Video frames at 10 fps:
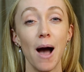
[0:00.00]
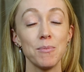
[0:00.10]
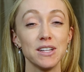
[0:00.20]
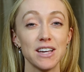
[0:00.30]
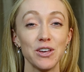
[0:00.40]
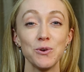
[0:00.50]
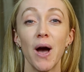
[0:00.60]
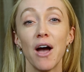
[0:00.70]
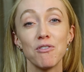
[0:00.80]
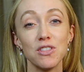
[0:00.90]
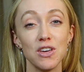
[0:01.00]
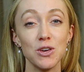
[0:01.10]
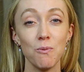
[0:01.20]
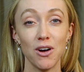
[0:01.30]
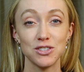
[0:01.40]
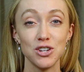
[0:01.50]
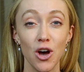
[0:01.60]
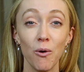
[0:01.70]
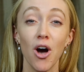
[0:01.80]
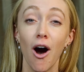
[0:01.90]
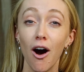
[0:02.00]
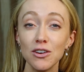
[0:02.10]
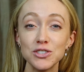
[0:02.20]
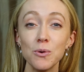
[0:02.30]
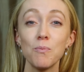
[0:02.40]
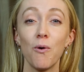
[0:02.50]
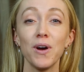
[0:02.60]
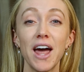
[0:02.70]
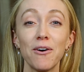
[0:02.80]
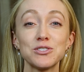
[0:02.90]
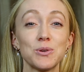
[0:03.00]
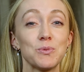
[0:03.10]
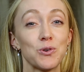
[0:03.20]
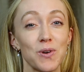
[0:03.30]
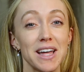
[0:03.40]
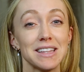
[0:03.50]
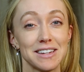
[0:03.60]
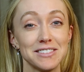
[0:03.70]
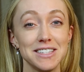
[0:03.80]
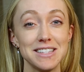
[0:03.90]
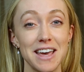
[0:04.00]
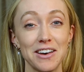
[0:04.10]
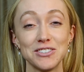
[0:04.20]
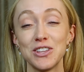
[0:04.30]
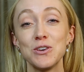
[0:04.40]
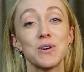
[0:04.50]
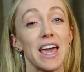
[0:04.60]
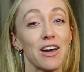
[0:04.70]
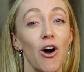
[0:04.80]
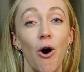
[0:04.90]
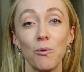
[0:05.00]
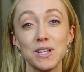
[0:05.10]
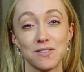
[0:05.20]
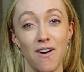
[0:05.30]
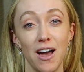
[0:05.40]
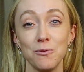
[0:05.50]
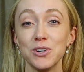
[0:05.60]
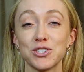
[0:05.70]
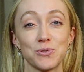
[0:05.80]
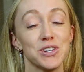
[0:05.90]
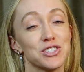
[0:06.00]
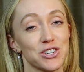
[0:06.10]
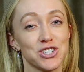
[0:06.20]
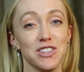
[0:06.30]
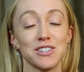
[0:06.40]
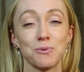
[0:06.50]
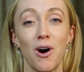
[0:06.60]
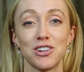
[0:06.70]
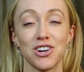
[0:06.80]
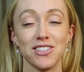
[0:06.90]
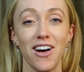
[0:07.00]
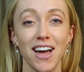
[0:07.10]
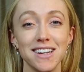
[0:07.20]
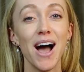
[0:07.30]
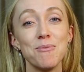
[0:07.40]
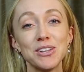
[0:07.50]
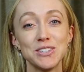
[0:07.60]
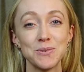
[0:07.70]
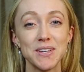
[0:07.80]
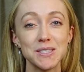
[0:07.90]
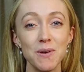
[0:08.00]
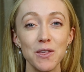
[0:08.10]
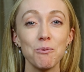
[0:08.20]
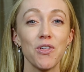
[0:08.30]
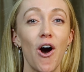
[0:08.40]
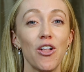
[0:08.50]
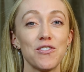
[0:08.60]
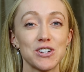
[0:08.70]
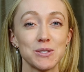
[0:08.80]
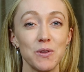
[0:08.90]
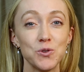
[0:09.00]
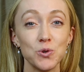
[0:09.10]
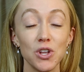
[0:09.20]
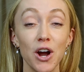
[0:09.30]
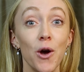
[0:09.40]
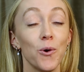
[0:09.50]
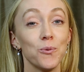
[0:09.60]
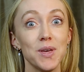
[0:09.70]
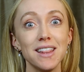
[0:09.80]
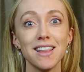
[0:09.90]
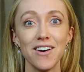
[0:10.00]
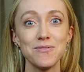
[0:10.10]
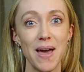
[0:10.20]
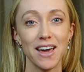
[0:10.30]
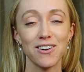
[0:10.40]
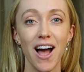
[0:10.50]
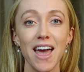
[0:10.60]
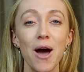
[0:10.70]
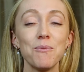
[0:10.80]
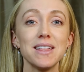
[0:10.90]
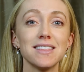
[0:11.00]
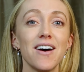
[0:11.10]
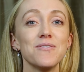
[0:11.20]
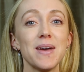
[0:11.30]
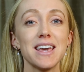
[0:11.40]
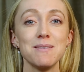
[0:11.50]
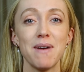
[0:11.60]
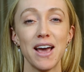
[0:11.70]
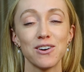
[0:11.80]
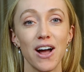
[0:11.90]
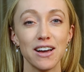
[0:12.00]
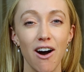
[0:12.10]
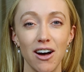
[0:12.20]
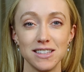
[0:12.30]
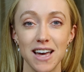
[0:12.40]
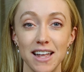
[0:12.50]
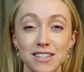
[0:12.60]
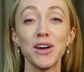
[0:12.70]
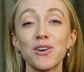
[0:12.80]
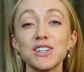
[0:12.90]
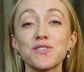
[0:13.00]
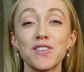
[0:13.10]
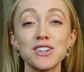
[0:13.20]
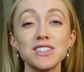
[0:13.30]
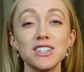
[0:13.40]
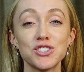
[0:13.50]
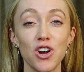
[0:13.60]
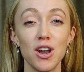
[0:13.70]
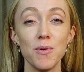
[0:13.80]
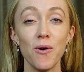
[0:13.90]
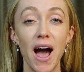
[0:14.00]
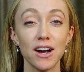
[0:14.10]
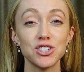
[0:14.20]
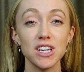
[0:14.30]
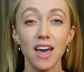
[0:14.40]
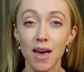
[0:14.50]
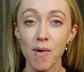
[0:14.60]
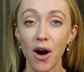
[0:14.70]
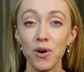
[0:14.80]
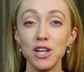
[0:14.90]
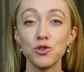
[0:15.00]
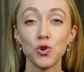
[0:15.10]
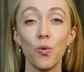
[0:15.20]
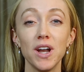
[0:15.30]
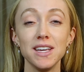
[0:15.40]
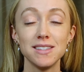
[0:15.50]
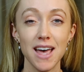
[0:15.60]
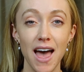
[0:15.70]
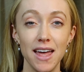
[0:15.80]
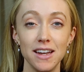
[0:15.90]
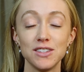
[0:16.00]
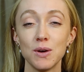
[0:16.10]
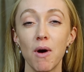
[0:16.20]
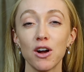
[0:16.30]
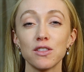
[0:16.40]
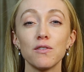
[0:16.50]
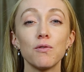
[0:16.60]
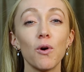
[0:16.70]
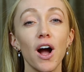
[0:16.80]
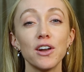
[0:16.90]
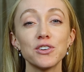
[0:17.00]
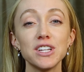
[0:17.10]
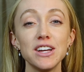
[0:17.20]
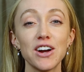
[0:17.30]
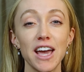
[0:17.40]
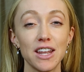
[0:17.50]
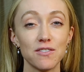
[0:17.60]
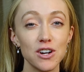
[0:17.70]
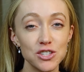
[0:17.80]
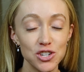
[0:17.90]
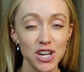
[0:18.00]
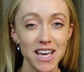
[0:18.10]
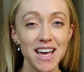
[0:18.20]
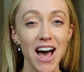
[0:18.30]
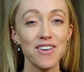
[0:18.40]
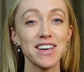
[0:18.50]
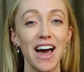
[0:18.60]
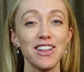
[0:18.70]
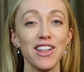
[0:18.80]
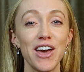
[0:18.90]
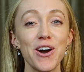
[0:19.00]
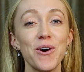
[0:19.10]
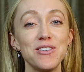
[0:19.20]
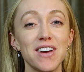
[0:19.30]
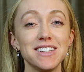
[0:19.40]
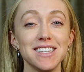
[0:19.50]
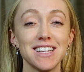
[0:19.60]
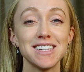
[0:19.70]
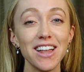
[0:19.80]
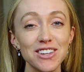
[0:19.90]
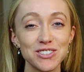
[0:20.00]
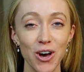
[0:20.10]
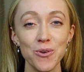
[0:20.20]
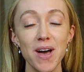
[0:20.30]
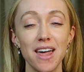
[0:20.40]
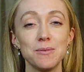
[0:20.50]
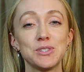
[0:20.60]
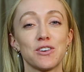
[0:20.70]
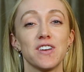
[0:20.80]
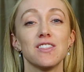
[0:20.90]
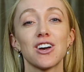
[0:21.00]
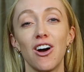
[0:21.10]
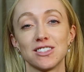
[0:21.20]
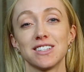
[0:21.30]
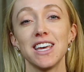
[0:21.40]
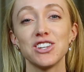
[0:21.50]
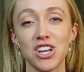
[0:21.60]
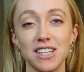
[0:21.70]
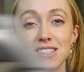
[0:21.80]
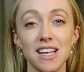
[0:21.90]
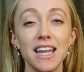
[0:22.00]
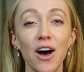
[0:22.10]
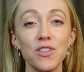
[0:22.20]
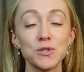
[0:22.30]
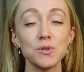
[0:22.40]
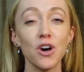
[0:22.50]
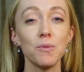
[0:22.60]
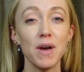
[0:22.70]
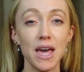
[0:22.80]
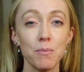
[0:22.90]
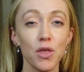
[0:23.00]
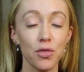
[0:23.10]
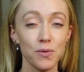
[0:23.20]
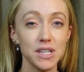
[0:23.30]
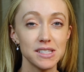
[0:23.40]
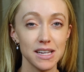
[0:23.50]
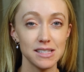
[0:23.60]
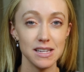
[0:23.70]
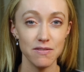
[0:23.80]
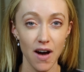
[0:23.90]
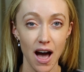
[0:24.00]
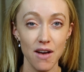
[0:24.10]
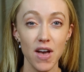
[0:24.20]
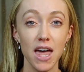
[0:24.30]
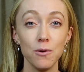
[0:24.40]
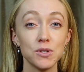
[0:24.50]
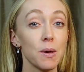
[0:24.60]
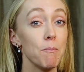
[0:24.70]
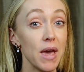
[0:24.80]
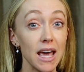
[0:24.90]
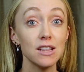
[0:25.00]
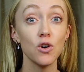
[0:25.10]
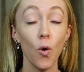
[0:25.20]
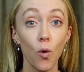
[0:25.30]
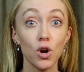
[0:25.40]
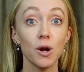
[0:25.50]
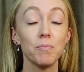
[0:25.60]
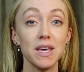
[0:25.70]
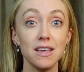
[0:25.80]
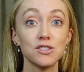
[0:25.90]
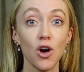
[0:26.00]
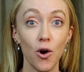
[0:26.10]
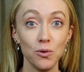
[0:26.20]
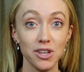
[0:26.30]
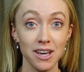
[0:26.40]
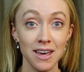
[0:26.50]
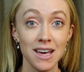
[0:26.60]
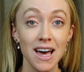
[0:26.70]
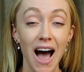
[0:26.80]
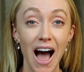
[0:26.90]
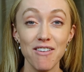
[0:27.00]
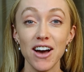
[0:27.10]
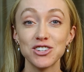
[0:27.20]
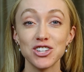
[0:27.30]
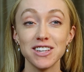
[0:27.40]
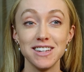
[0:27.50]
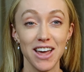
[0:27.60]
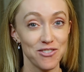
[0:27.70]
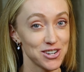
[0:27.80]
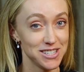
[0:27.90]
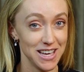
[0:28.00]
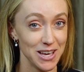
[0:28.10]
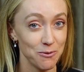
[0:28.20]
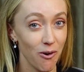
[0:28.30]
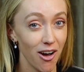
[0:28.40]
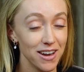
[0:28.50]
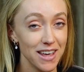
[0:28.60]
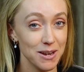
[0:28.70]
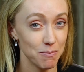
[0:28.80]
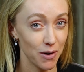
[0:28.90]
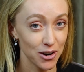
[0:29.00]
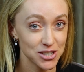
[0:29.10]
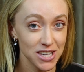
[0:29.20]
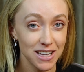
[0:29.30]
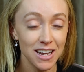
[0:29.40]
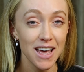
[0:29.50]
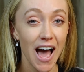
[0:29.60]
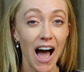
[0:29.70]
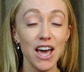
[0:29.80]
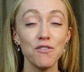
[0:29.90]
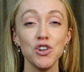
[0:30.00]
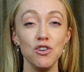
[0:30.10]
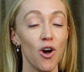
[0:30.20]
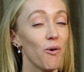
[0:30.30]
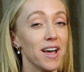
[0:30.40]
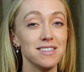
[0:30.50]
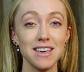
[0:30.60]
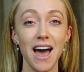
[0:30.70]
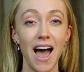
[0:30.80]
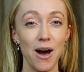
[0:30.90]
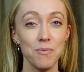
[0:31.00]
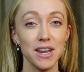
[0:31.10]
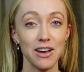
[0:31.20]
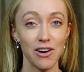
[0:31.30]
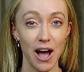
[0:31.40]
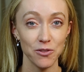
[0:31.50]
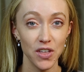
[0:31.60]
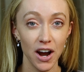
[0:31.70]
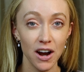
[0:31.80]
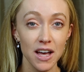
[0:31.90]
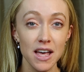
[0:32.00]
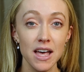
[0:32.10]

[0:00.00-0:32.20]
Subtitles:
I'm going to tell you everything you want to know. Also point out some great little details that you can't always find when just researching this watch online. I'm Elizabeth Smith with Oliver Smith Jeweler. We love Panerai and we love making Panerai content. Panerai's first L'Astronomo actually came out in 2010 to mark the 400-year anniversary of Galileo inventing the telescope and observing the constellations. Now, this was called PAM 365 and it was a made-to-order piece only. I've actually never seen one in person. I have no idea how many are out there.